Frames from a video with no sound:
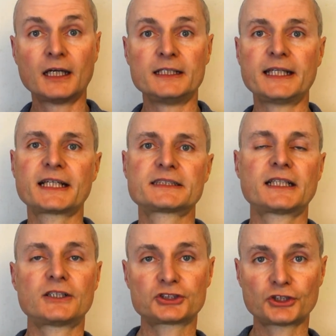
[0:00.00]
Next,
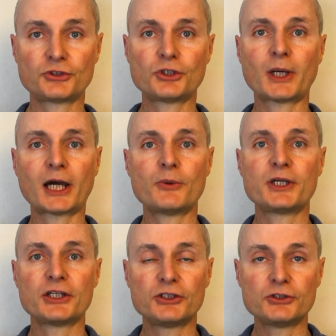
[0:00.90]
I'll show you how we
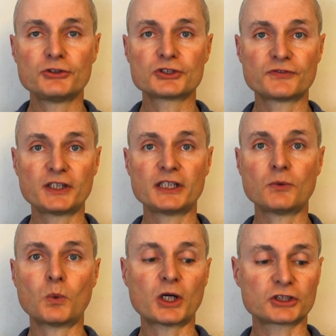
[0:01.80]
can use the
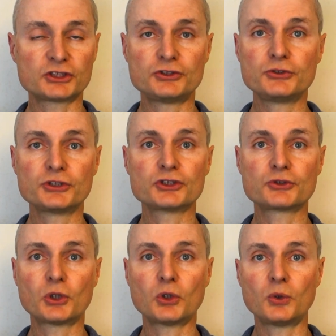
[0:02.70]
watch to
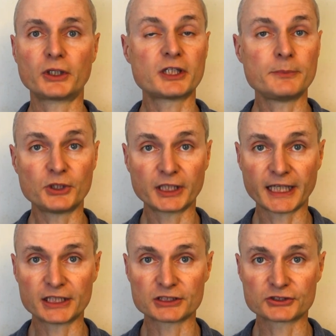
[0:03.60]
control
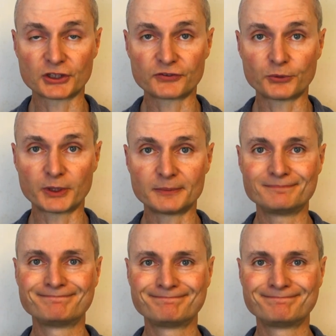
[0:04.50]
communication software.